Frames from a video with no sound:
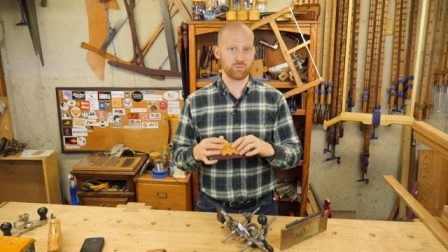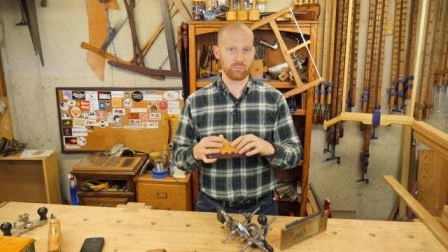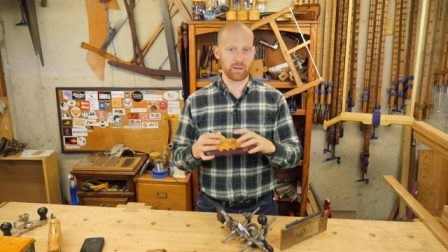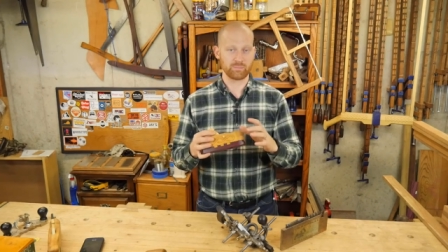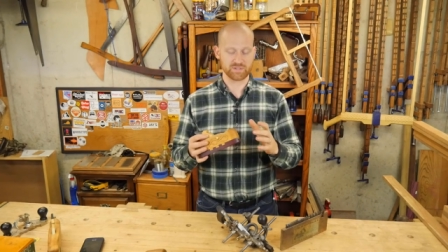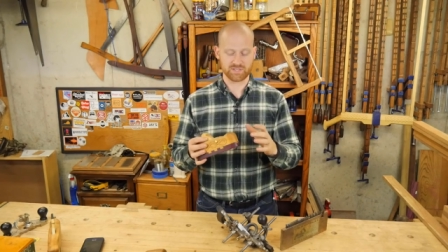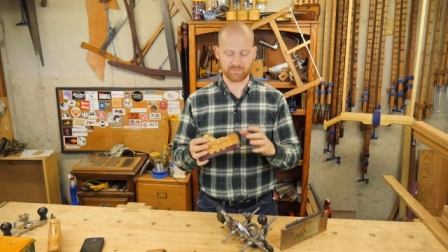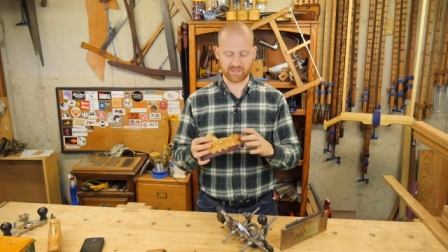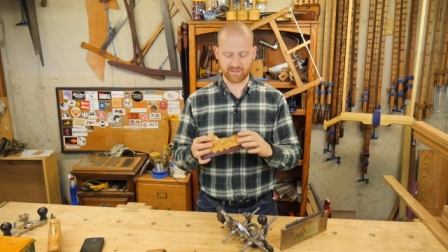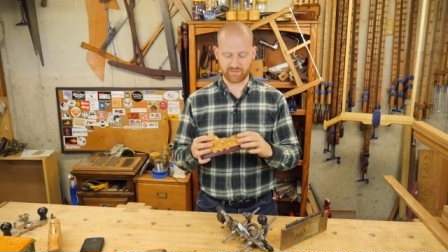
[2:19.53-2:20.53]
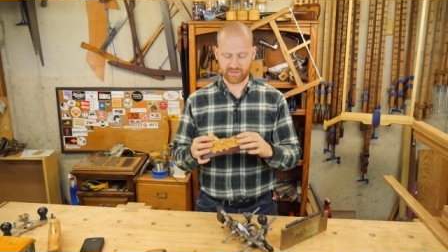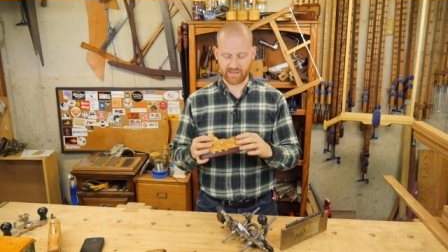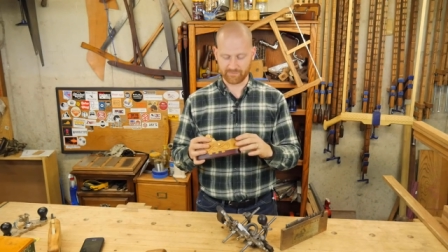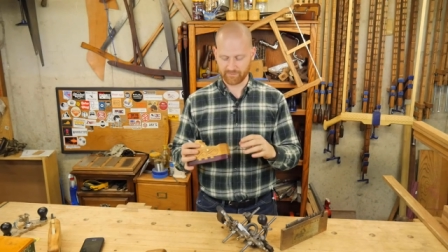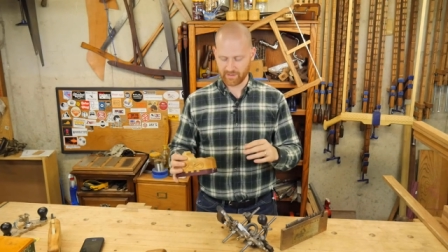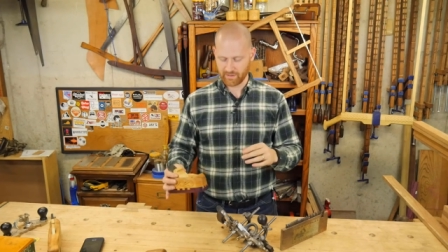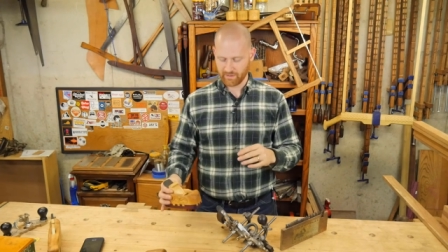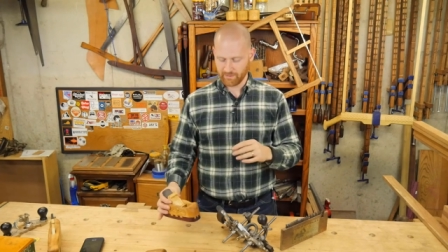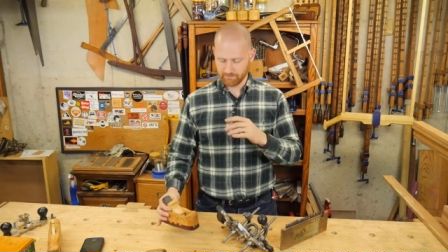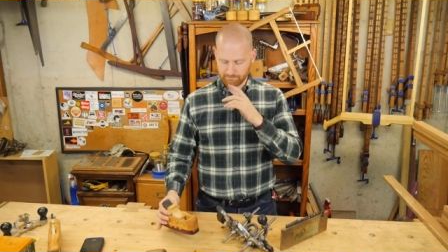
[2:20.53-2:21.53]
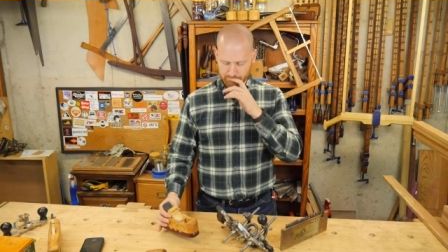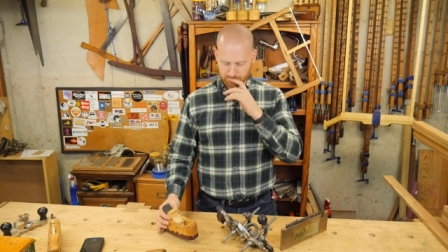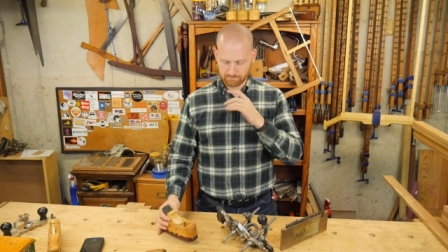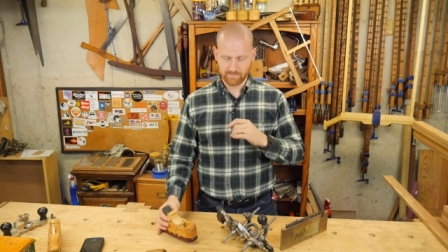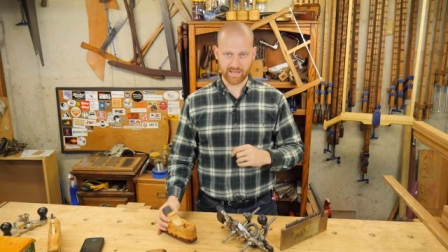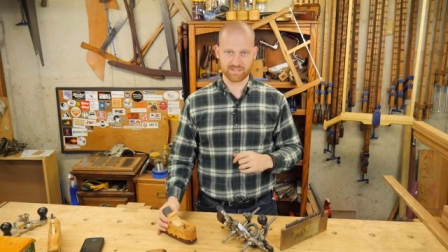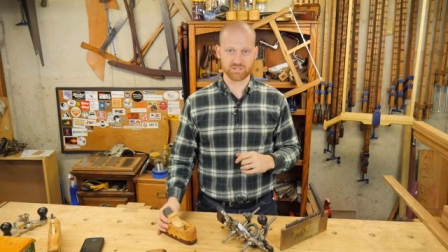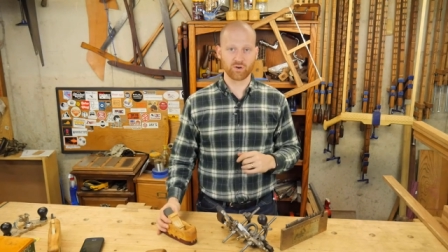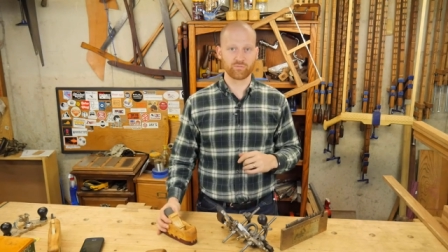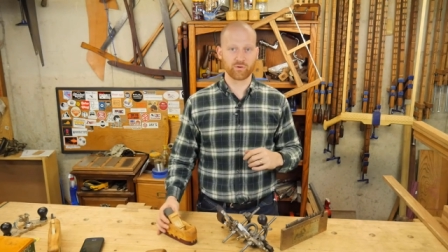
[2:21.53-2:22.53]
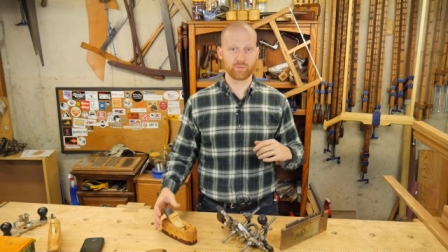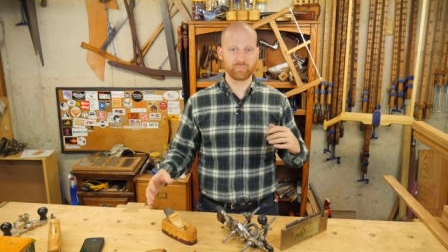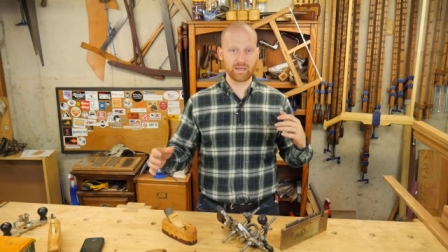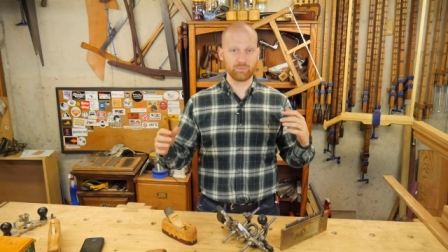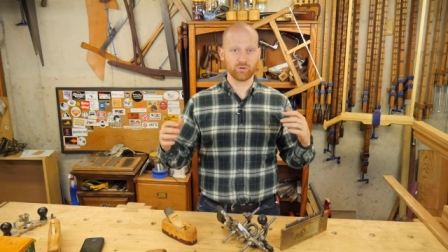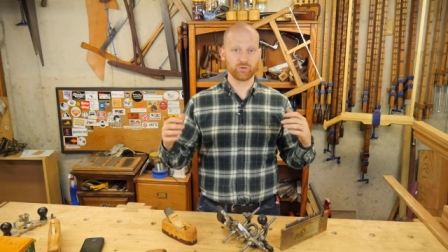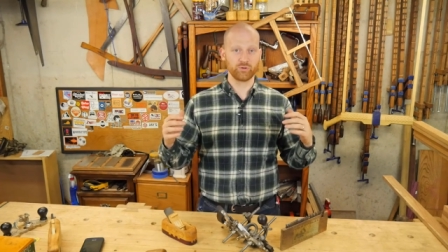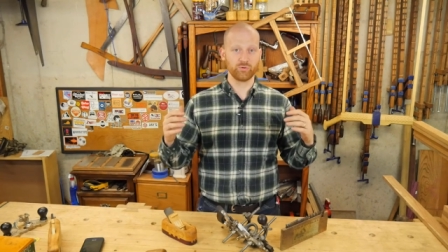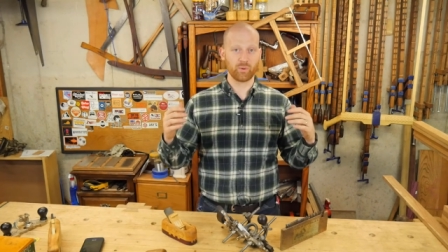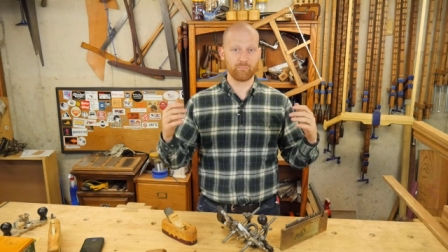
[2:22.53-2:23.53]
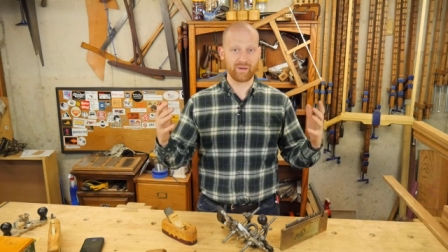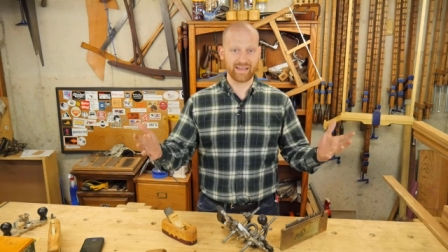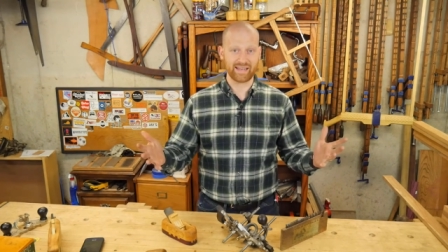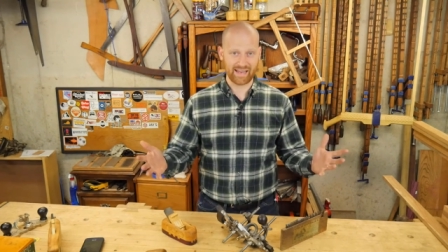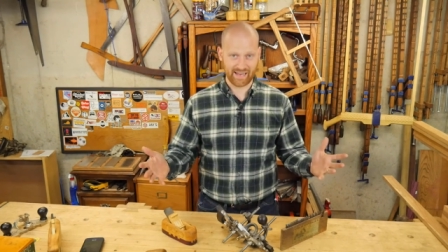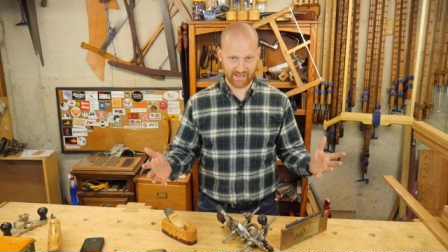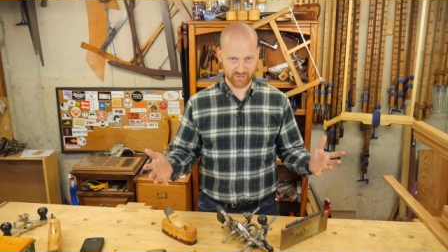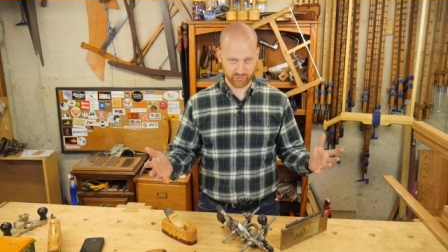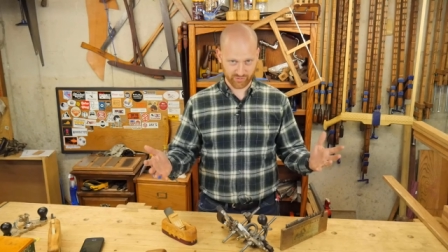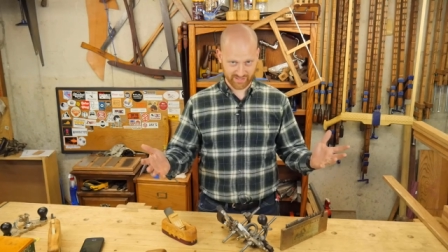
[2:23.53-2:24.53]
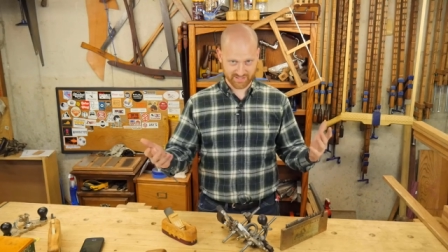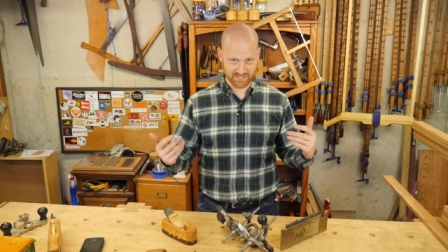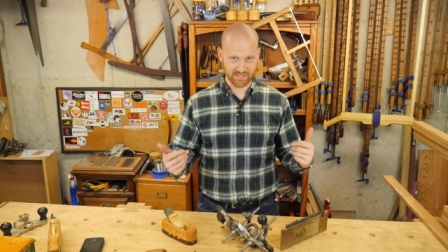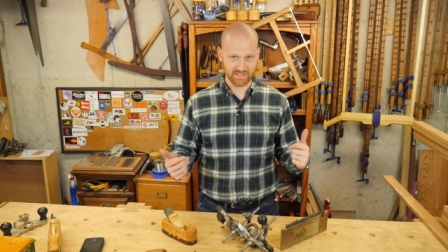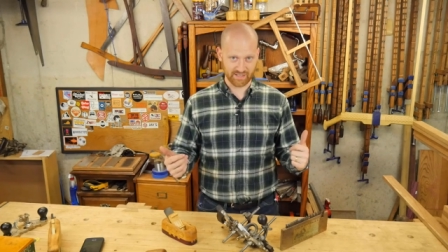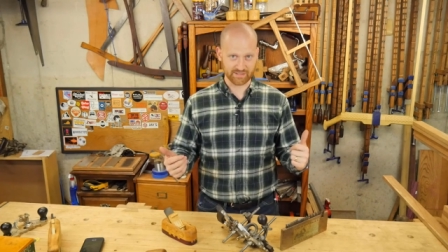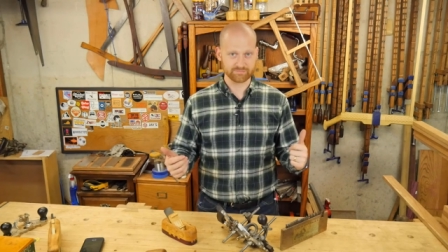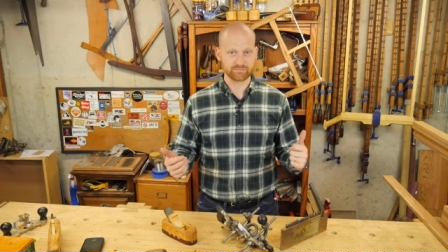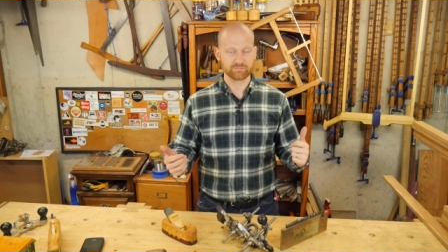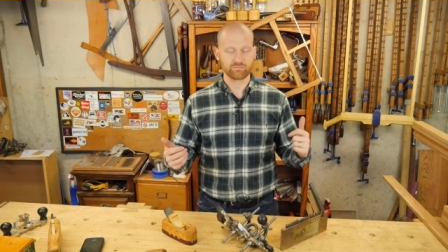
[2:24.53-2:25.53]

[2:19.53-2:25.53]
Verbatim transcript: We might put something in with that. And so for the people who make a hand tool and send it in,